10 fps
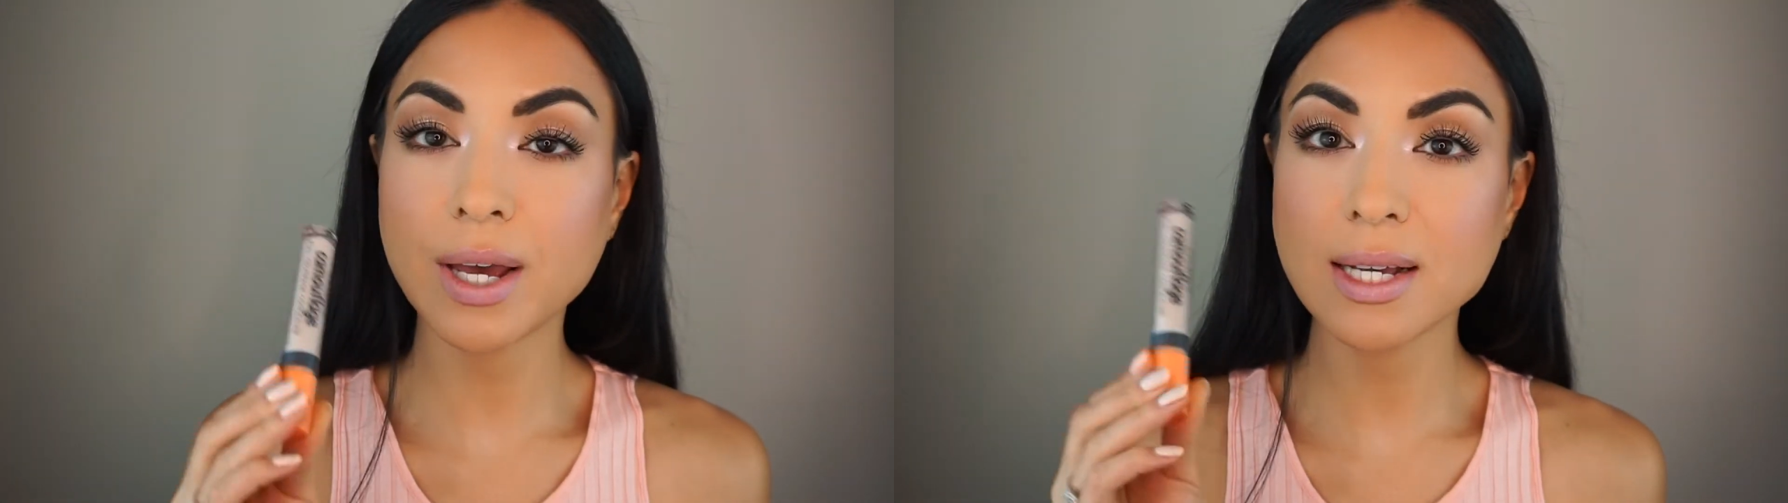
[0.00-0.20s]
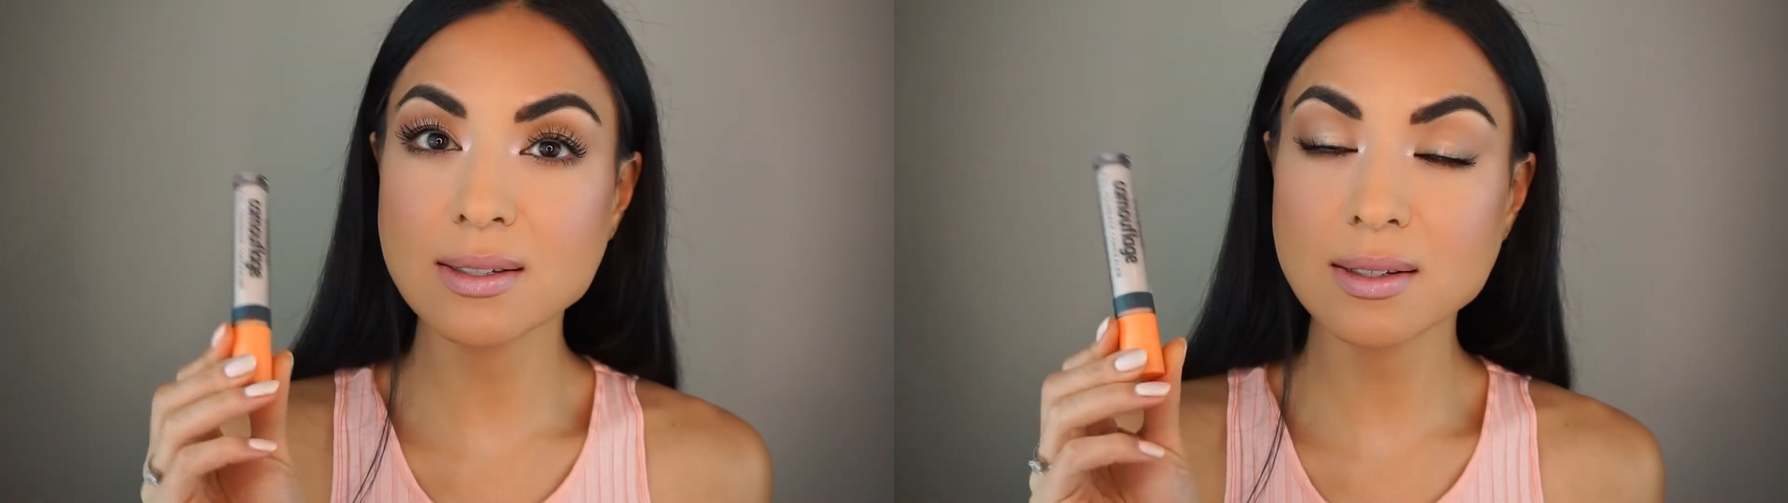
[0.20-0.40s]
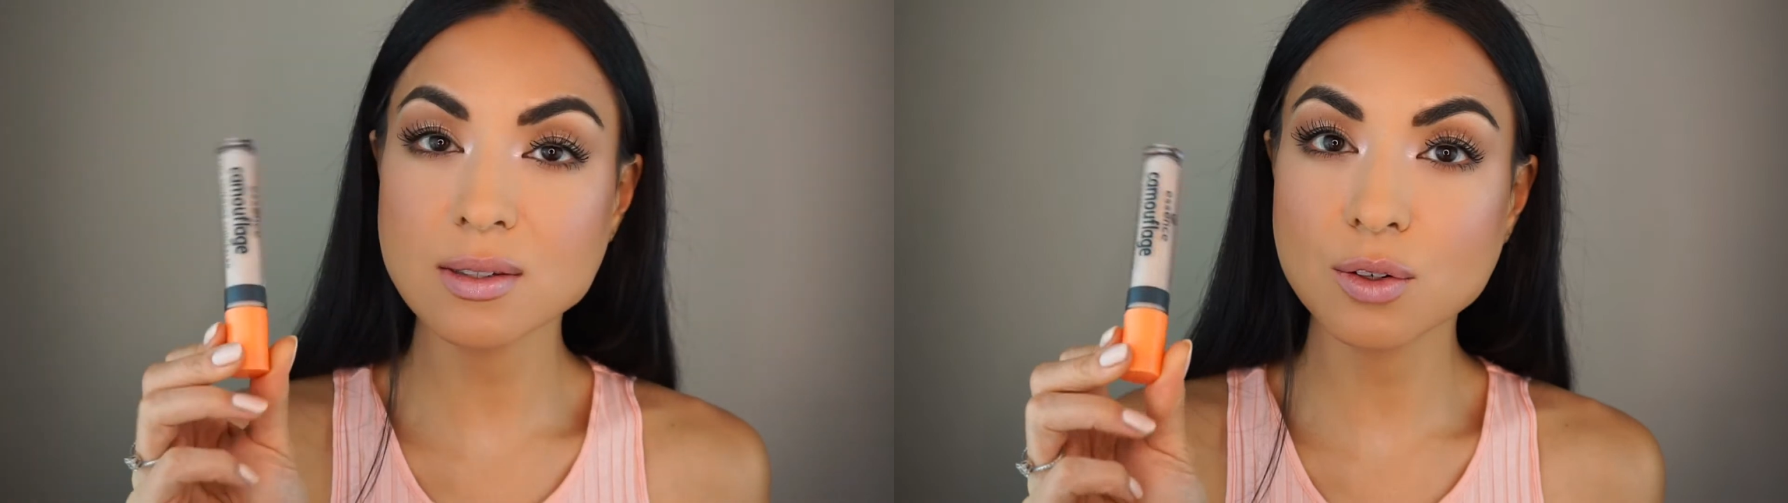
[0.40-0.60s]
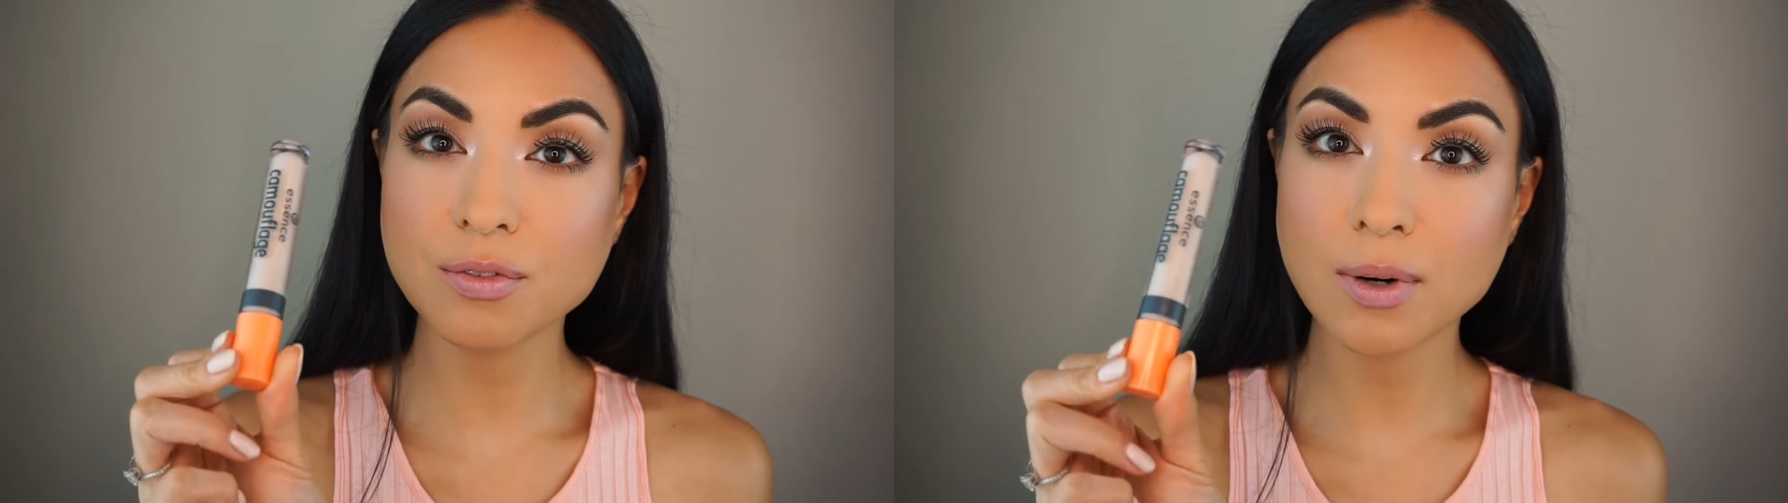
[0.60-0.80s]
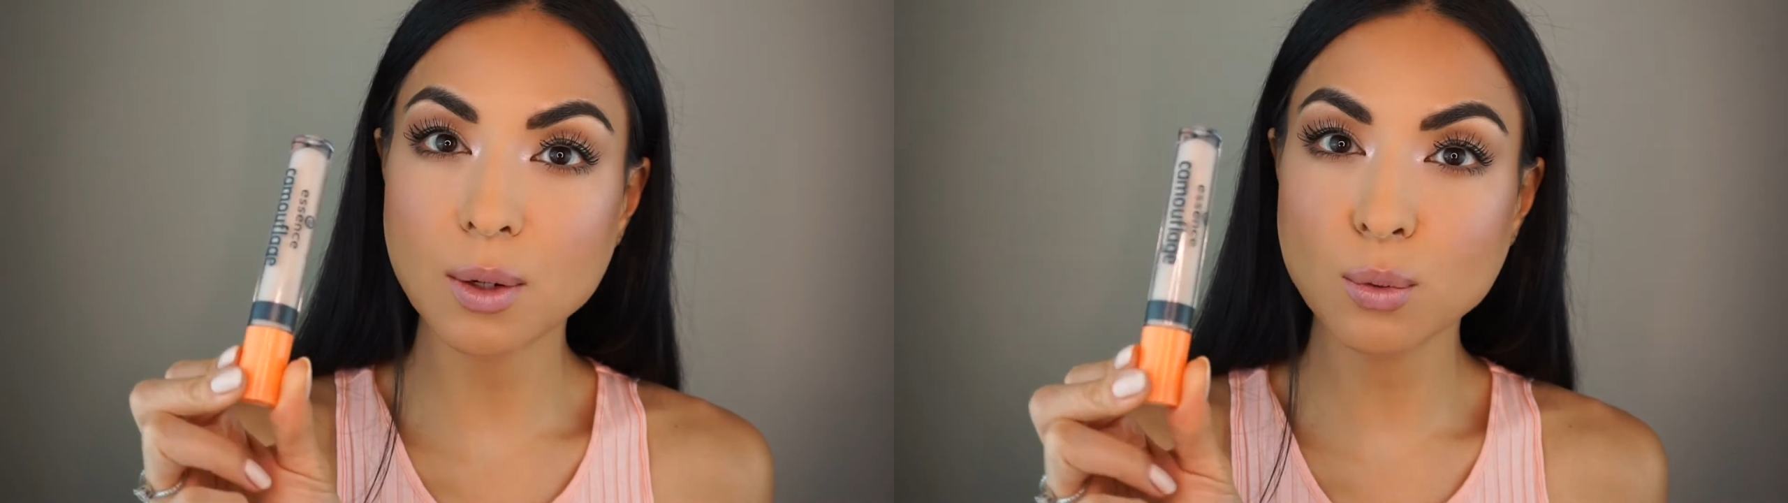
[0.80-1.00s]
Essence so
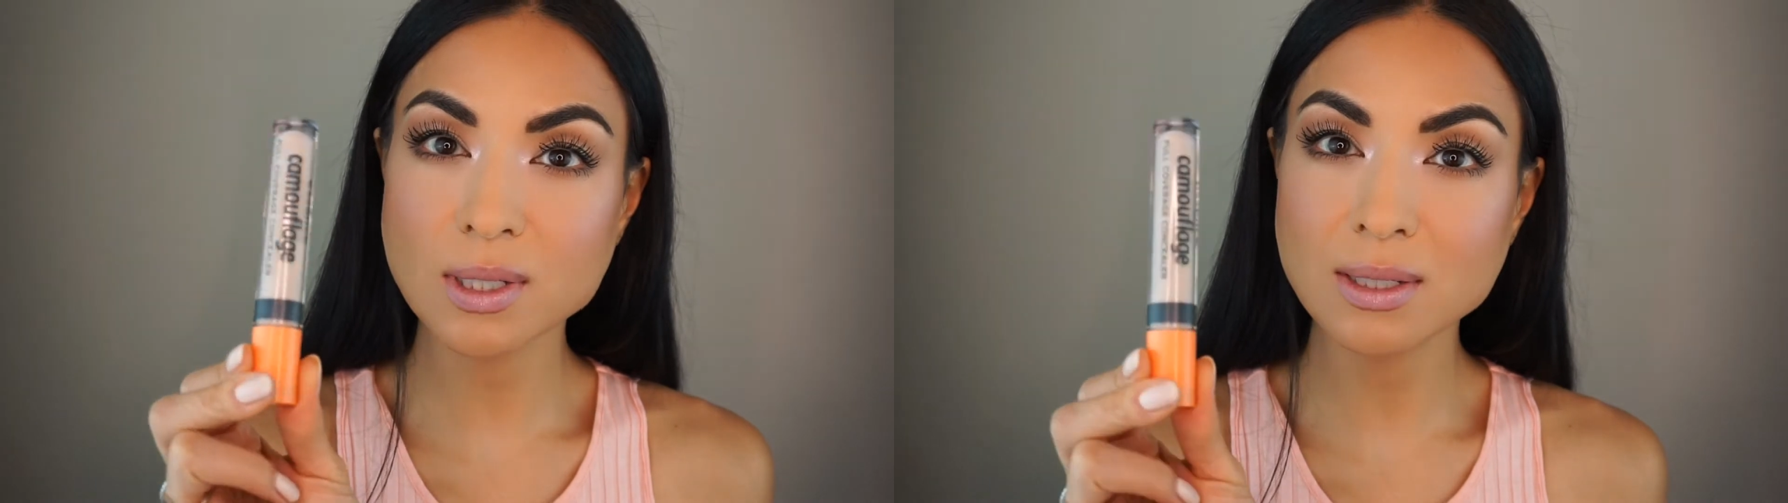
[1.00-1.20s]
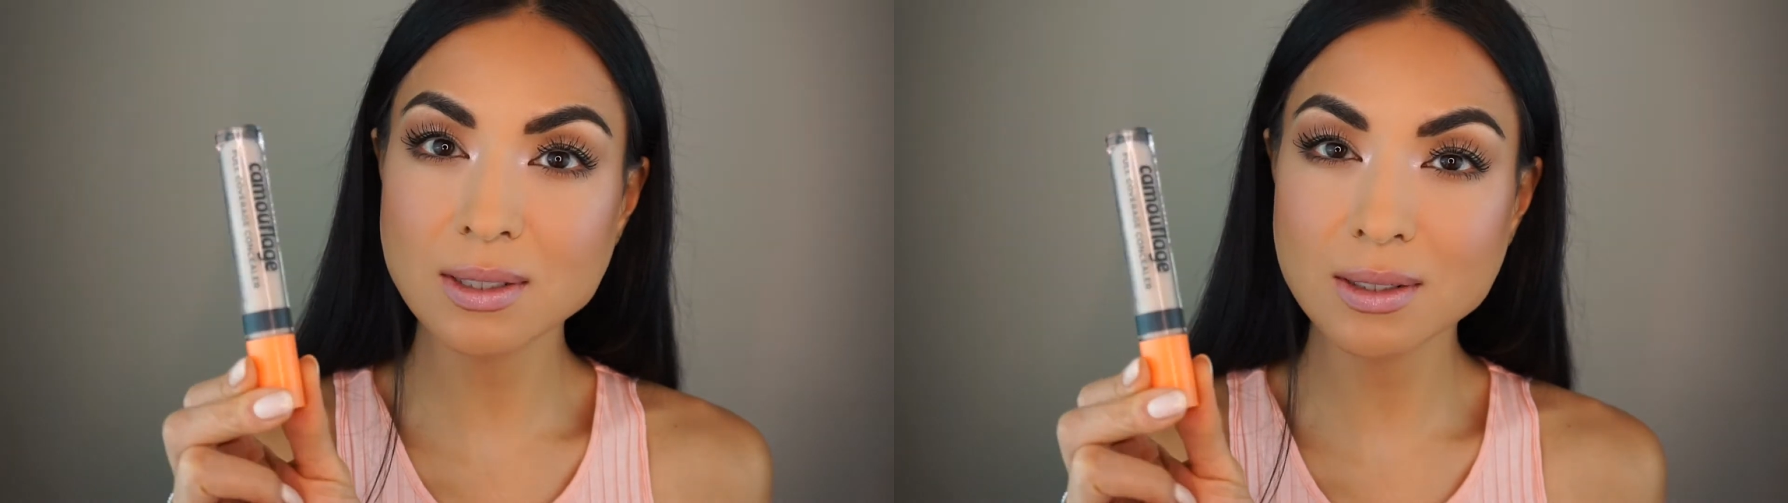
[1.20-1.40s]
far was this